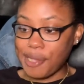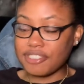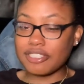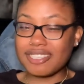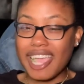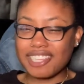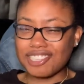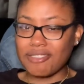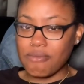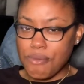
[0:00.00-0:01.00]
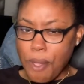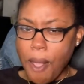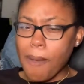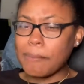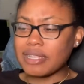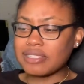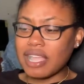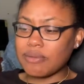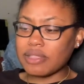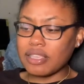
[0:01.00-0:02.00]
It's just catchy. But he's
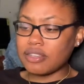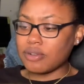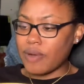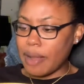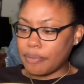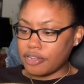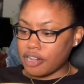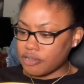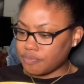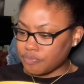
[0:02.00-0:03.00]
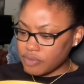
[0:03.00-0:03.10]
not really a good rapper, you know?